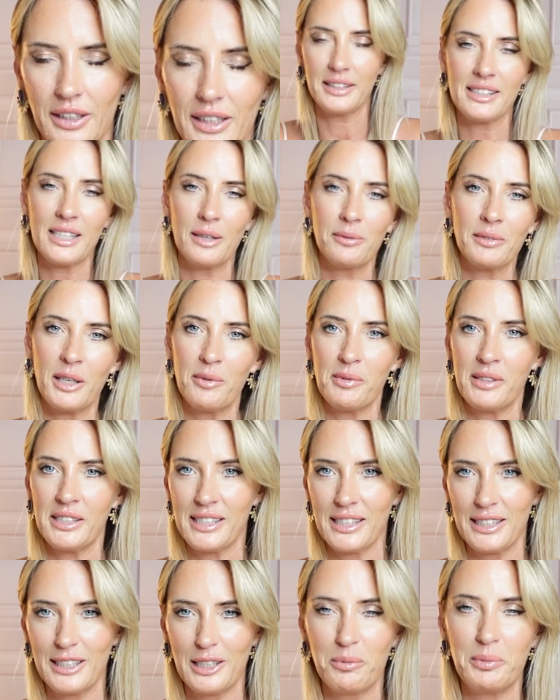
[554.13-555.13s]
and sometimes it's
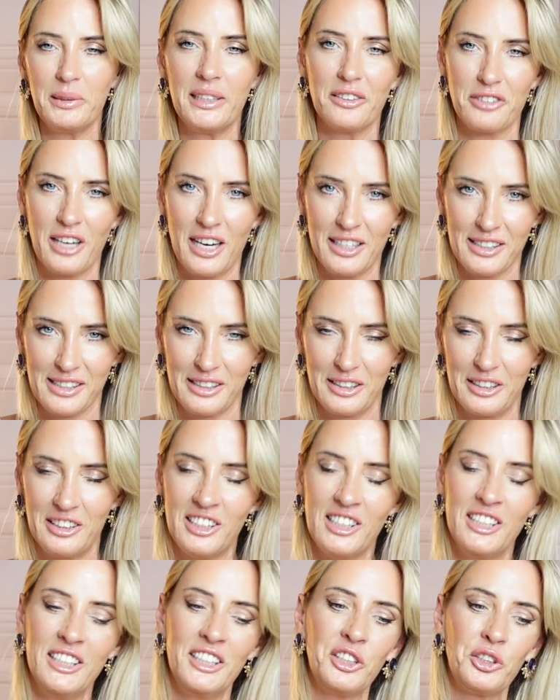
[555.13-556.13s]
a little bit of hustle
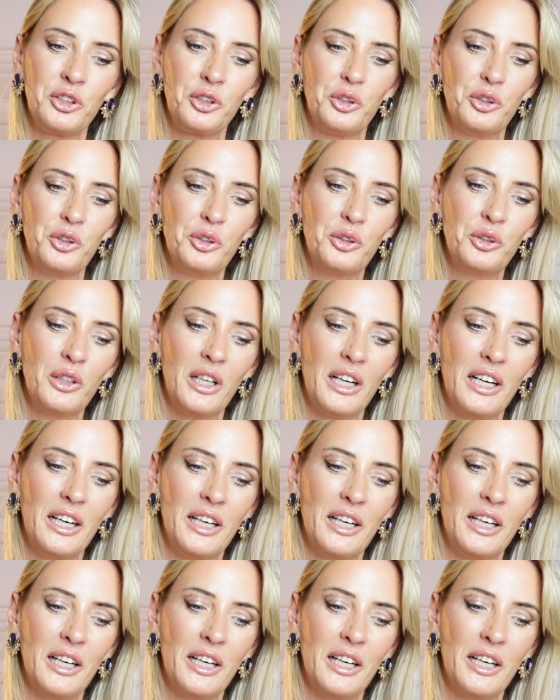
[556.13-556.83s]
to